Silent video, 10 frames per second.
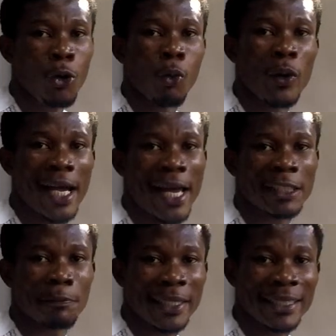we are
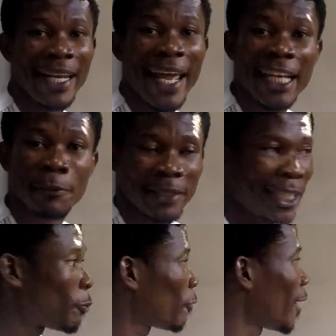expecting 8%
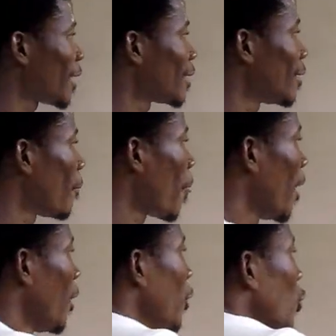reflection.
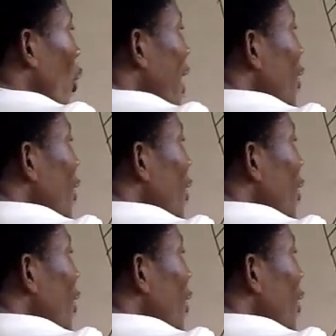So in